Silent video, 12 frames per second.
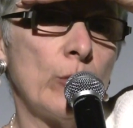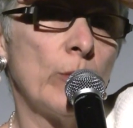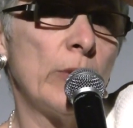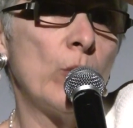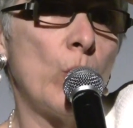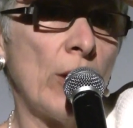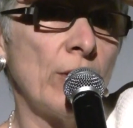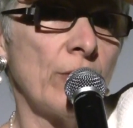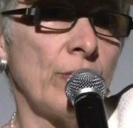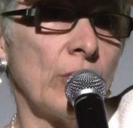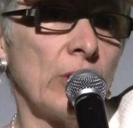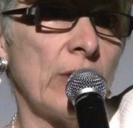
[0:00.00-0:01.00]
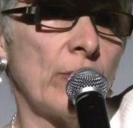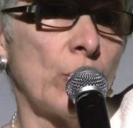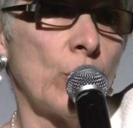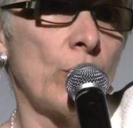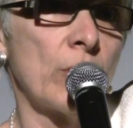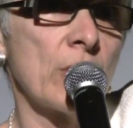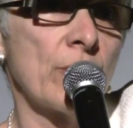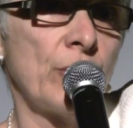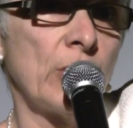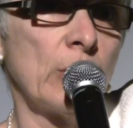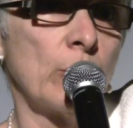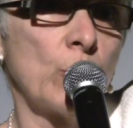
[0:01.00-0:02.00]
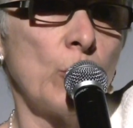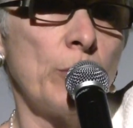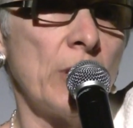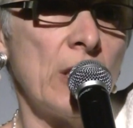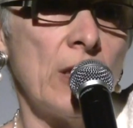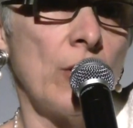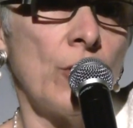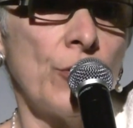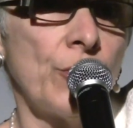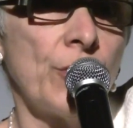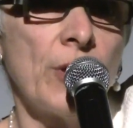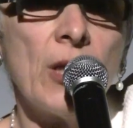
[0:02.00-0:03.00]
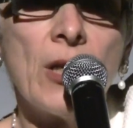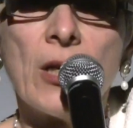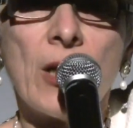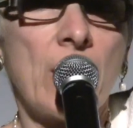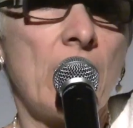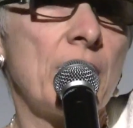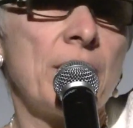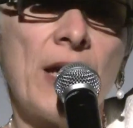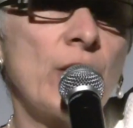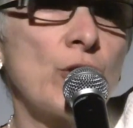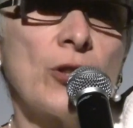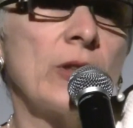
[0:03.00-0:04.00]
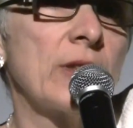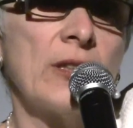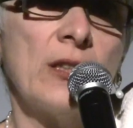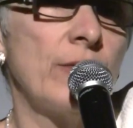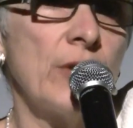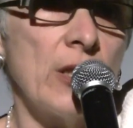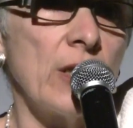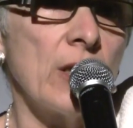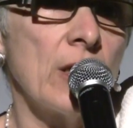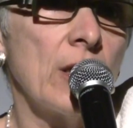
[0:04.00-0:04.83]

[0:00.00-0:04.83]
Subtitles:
will be wonderful if Gloria's film could be on national TV